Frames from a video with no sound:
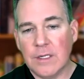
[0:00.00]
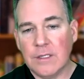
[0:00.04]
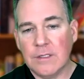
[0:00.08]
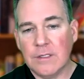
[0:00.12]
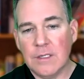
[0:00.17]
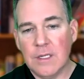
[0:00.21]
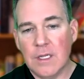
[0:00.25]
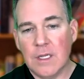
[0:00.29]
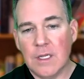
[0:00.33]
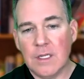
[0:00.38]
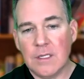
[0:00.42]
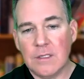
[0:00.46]

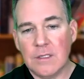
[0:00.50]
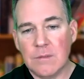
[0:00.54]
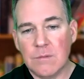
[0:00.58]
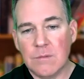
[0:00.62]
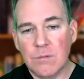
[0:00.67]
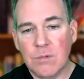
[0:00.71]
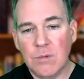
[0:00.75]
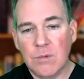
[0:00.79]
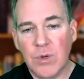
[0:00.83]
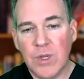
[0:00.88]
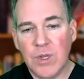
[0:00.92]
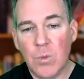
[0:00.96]
and and
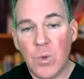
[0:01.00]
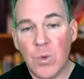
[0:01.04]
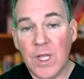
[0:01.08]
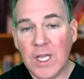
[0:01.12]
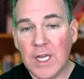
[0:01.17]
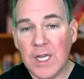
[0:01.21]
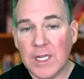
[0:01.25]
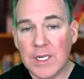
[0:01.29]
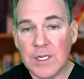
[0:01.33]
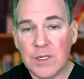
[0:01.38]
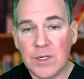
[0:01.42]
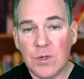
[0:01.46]
we we
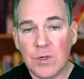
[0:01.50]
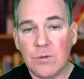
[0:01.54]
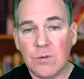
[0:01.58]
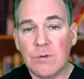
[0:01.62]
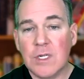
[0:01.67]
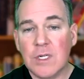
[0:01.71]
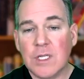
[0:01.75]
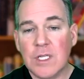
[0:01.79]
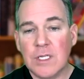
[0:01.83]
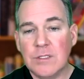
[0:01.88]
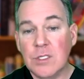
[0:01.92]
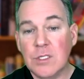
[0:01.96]
kind of don't
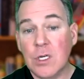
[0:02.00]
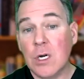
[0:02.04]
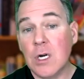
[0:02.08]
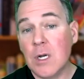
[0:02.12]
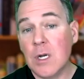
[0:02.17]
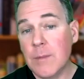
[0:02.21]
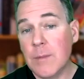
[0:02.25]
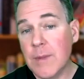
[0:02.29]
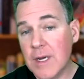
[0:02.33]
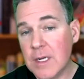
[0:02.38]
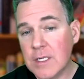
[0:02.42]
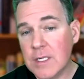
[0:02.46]
really
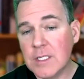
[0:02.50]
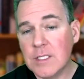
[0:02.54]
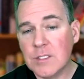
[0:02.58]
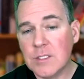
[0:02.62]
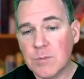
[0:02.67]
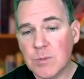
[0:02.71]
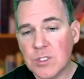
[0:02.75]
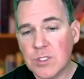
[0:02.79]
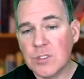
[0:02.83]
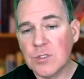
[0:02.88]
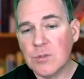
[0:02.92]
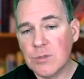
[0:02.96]
talk about it as
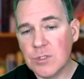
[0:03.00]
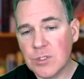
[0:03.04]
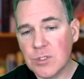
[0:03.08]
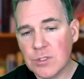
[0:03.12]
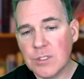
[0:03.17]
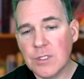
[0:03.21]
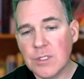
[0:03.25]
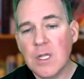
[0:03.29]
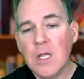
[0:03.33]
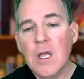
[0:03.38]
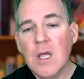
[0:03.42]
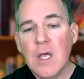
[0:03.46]
much as we
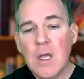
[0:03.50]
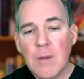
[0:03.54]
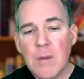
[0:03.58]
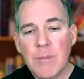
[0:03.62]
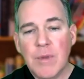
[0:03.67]
should. Mm-hmm.